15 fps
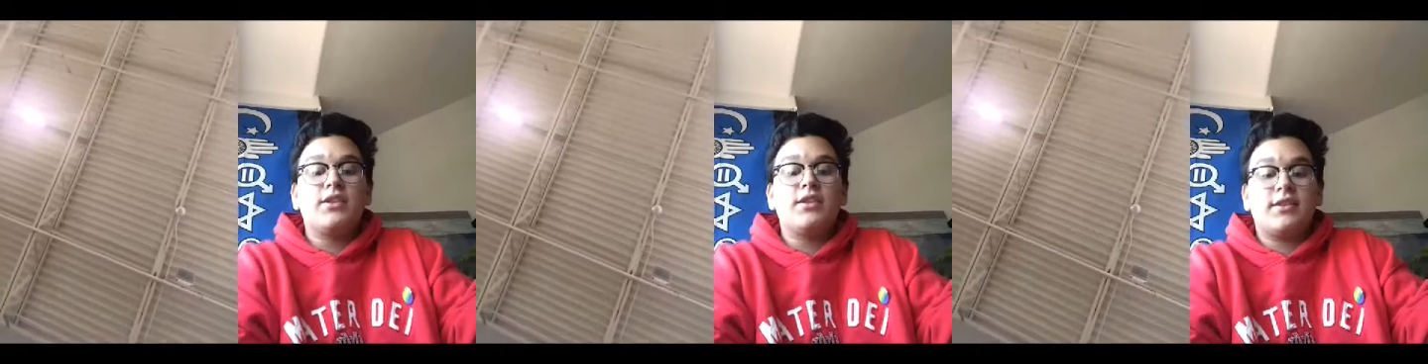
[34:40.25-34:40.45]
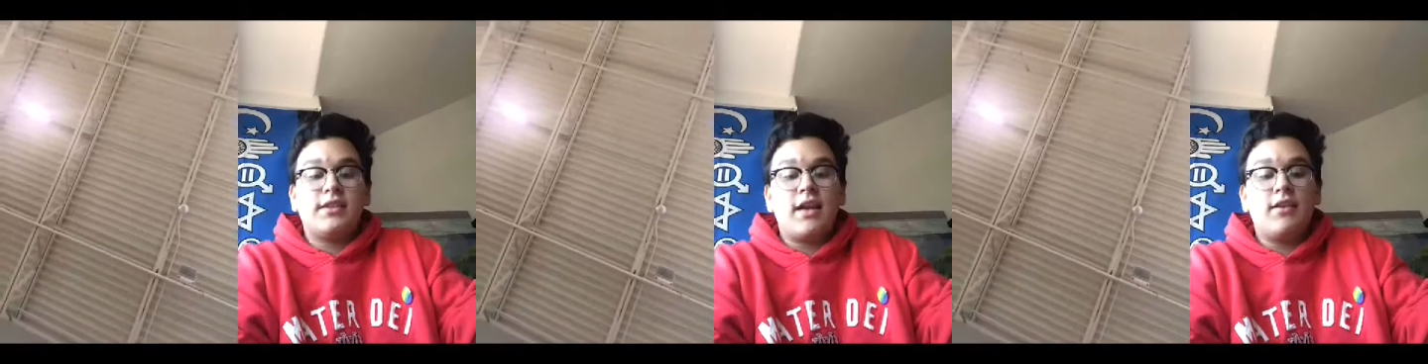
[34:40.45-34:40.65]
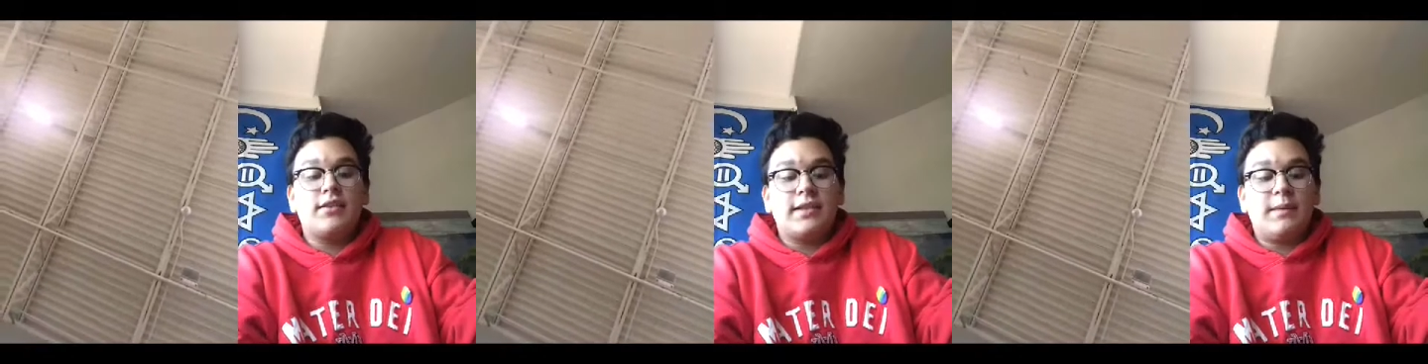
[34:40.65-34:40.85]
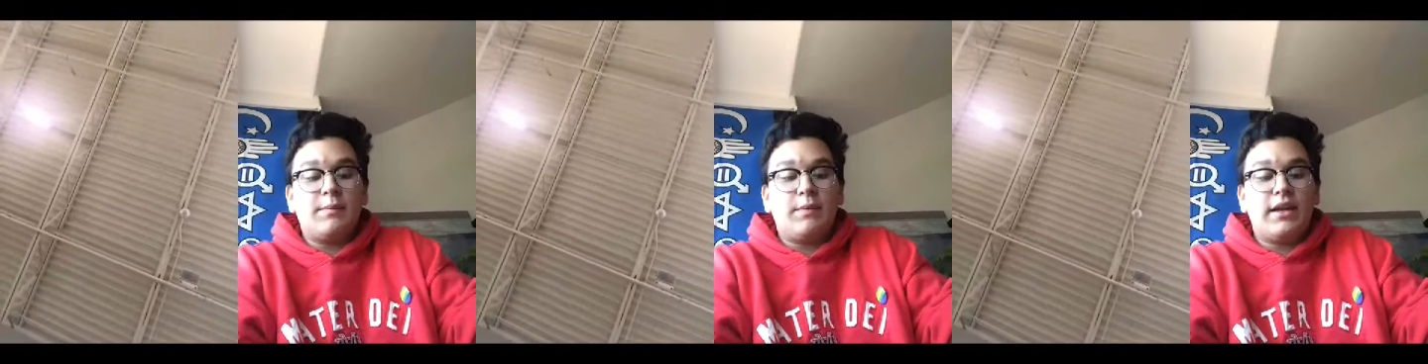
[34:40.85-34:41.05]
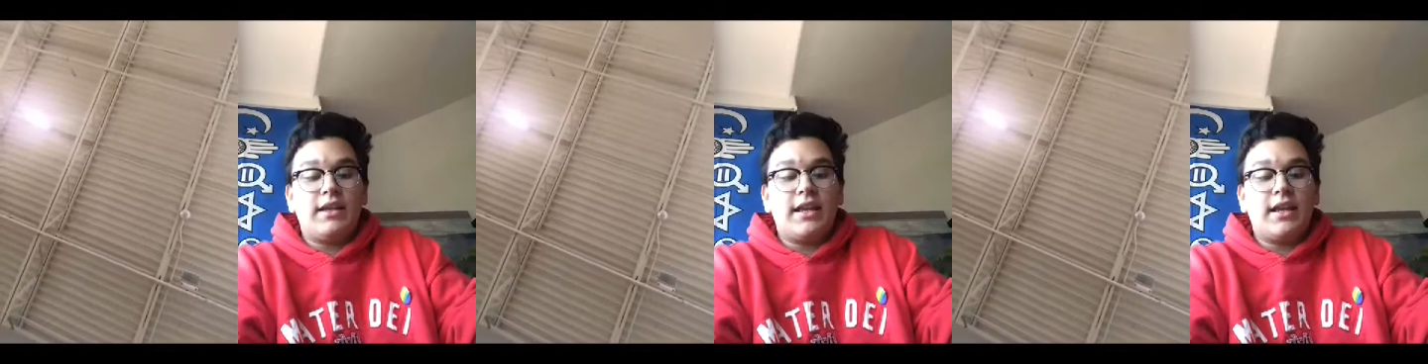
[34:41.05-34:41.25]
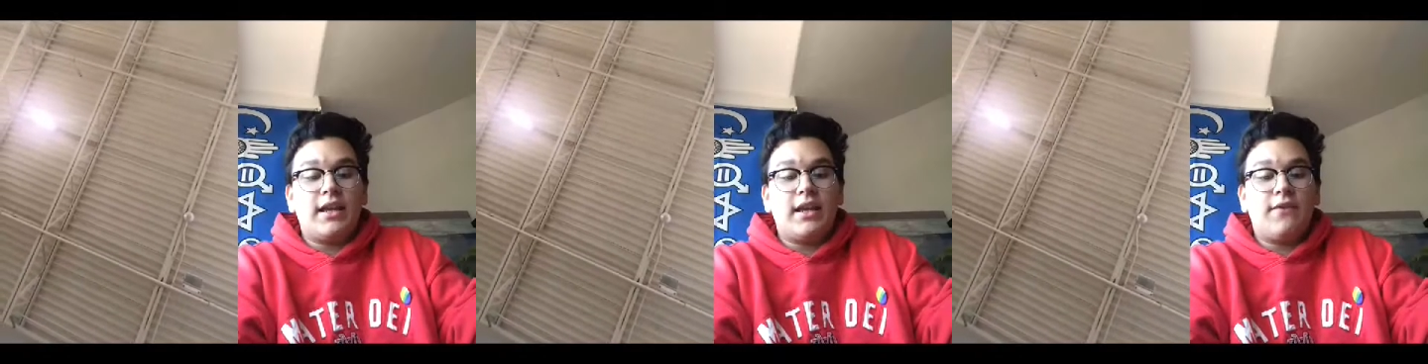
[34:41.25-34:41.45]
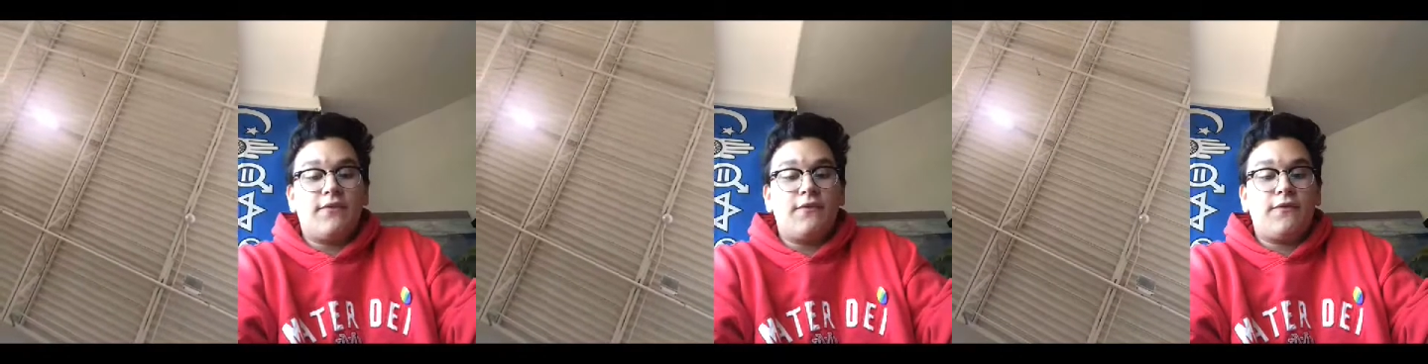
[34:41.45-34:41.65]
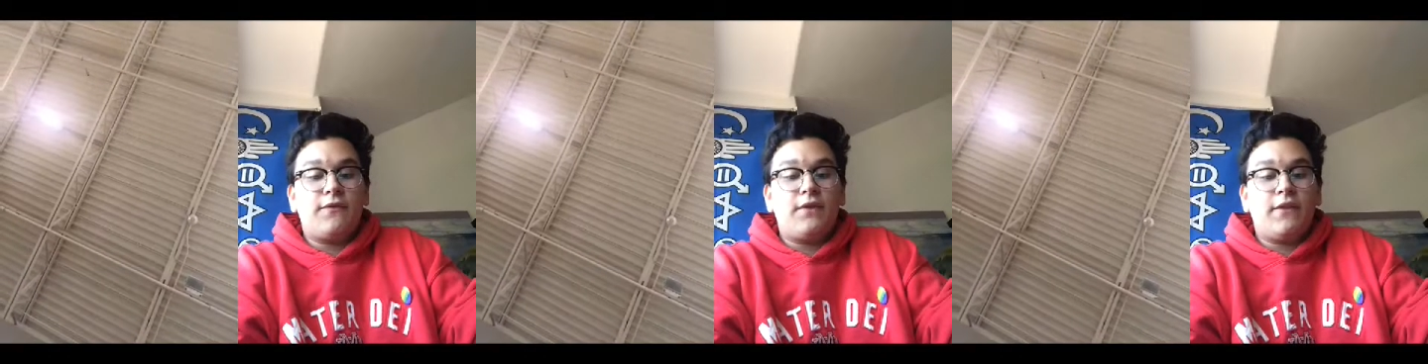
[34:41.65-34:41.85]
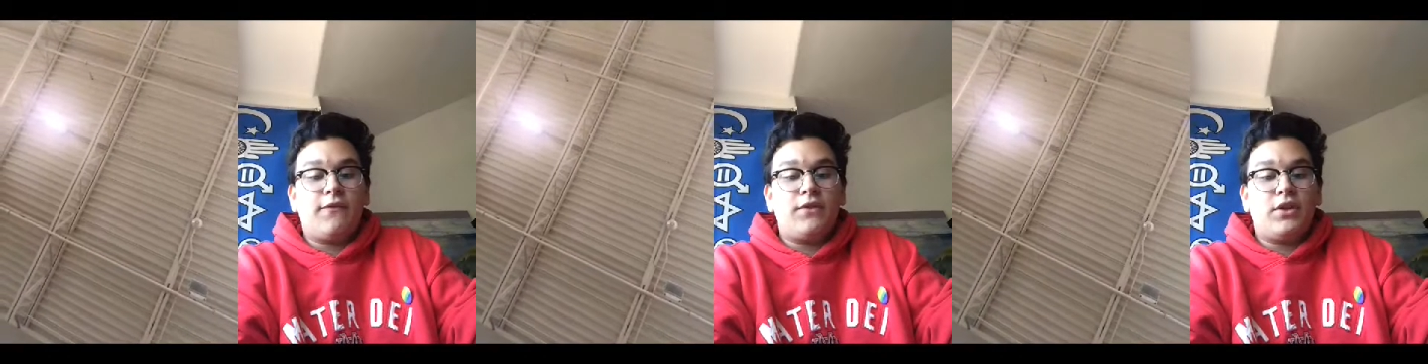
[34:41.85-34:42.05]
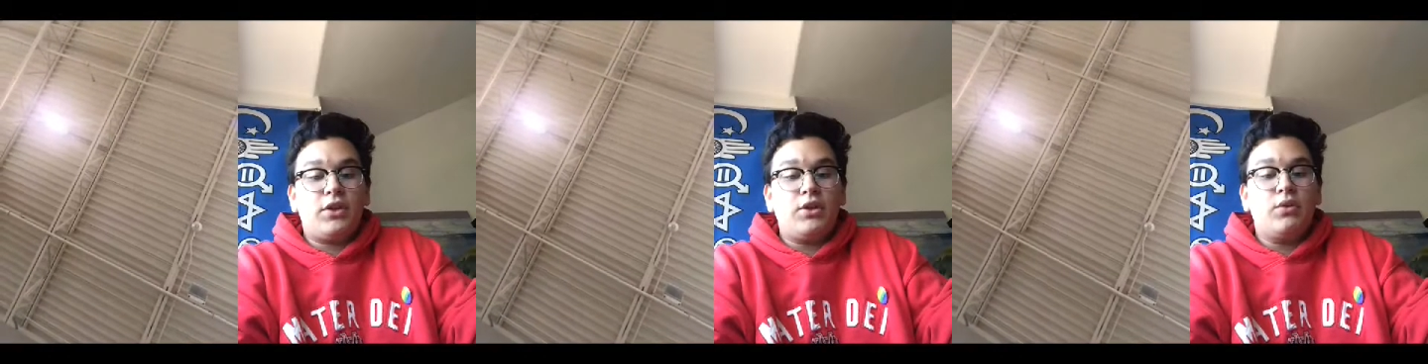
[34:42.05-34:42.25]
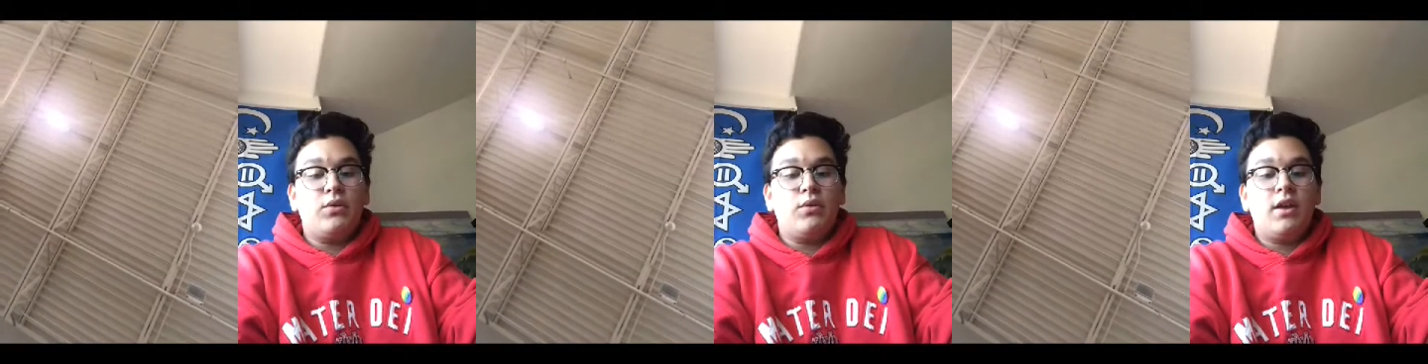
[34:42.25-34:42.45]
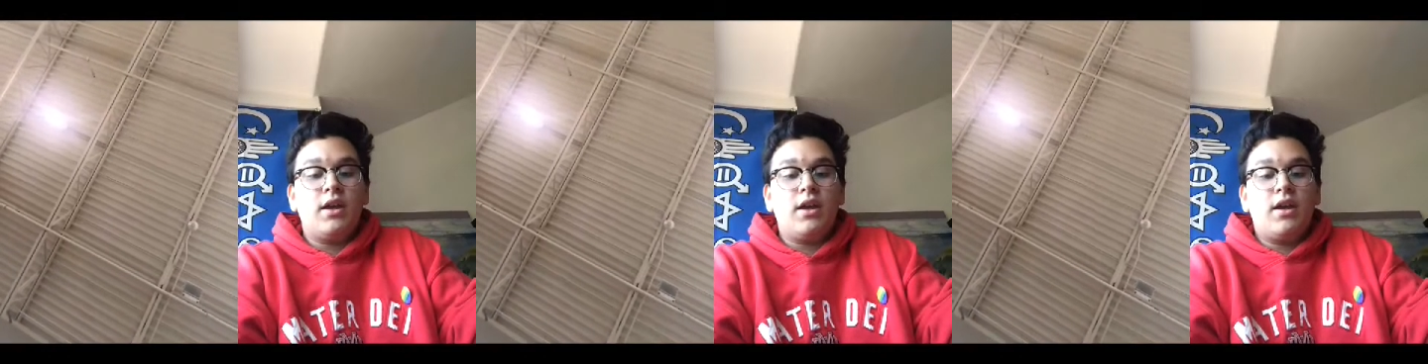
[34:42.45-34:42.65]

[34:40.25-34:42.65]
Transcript: to tell someone that if you